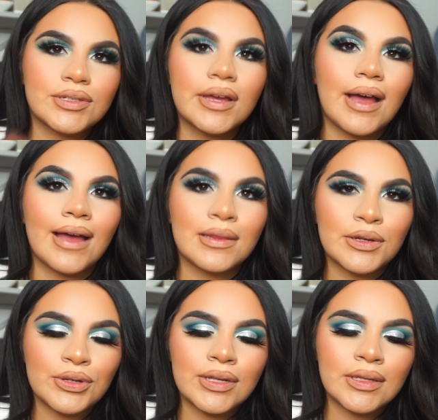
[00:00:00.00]
Like, I
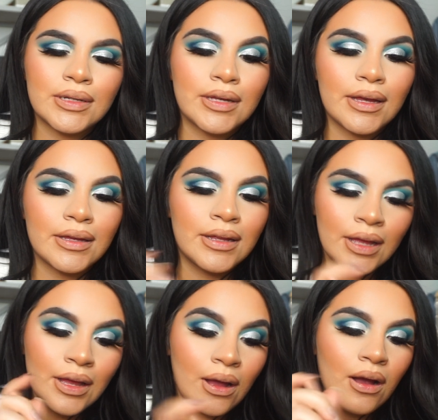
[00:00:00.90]
literally need to get
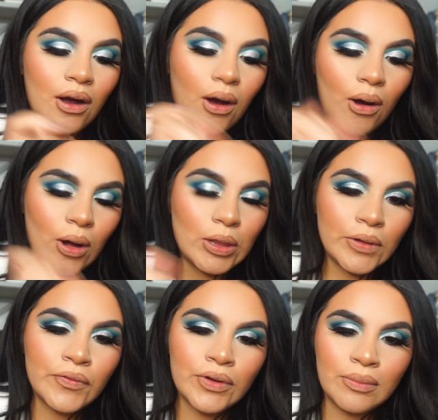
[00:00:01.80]
all
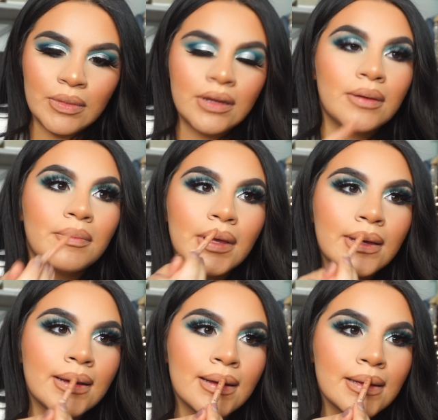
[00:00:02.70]
of them
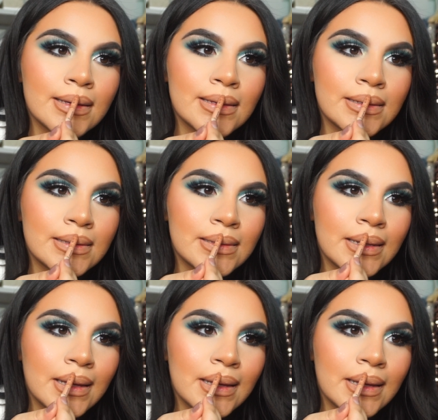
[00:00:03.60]
because